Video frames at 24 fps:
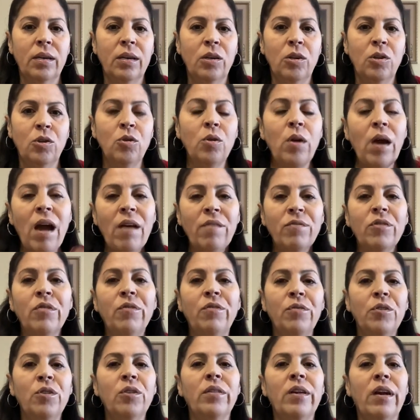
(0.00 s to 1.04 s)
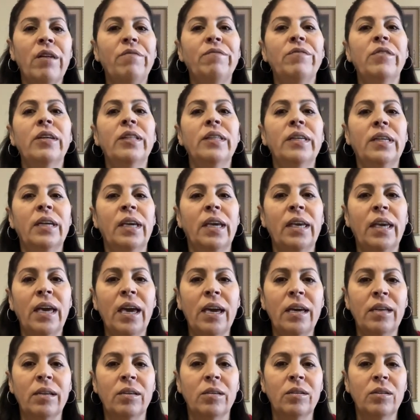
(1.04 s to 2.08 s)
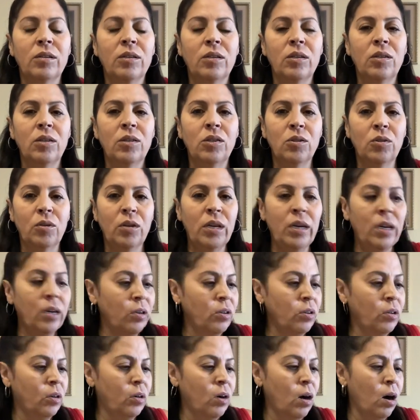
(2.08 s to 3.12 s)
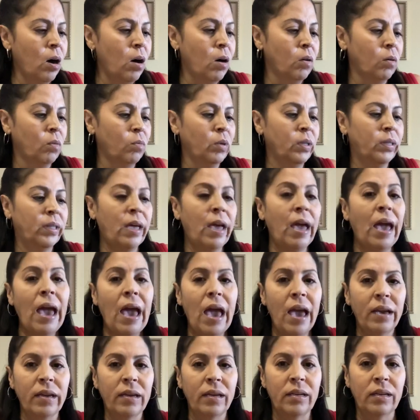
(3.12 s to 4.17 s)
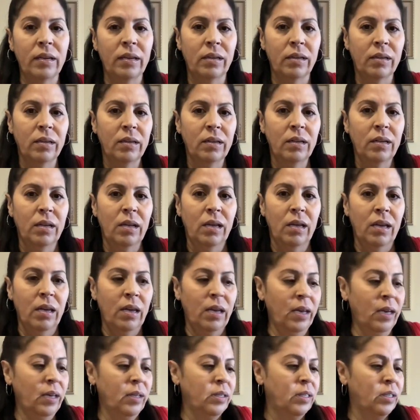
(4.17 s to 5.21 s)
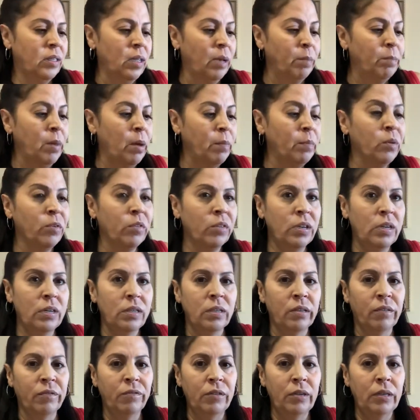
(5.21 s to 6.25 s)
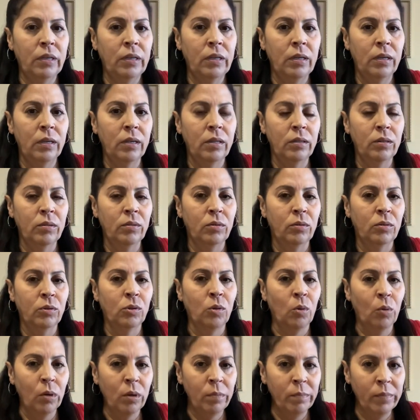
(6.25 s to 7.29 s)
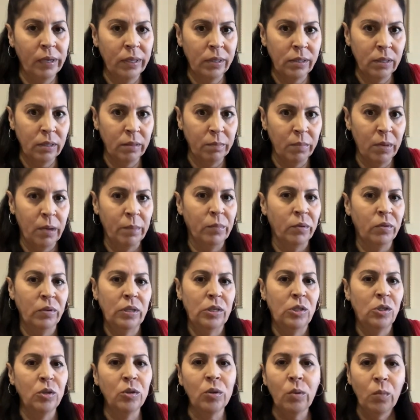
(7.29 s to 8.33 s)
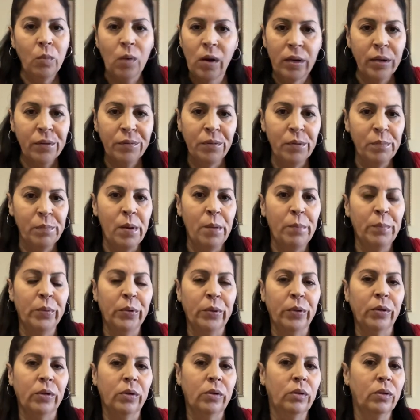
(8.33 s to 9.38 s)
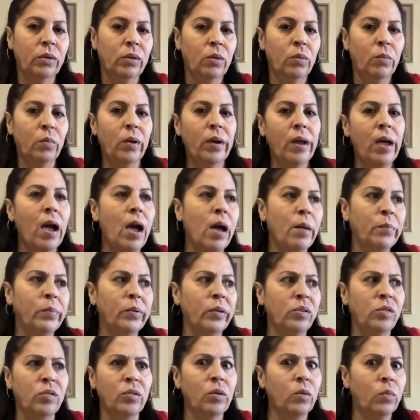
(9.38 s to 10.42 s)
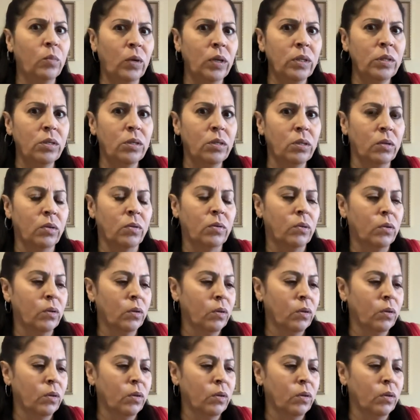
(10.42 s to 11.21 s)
you have to feel that feeling again. So here you go with the agony. And some memories are freaking tormented memories. You don't want to remember what happened. You don't want to.